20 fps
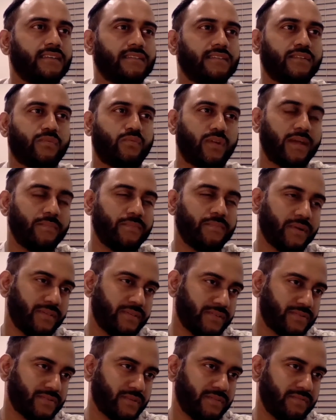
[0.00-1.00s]
the Wright
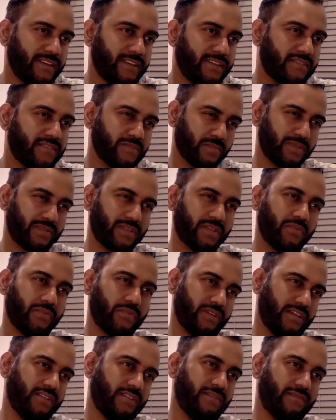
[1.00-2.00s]
brothers were inventors, but they
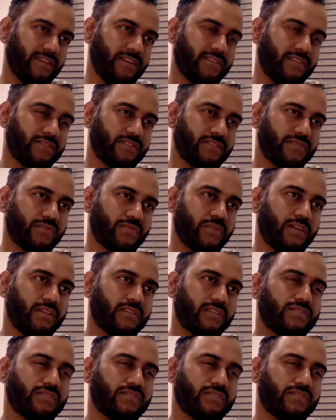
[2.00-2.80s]
were innovators as well.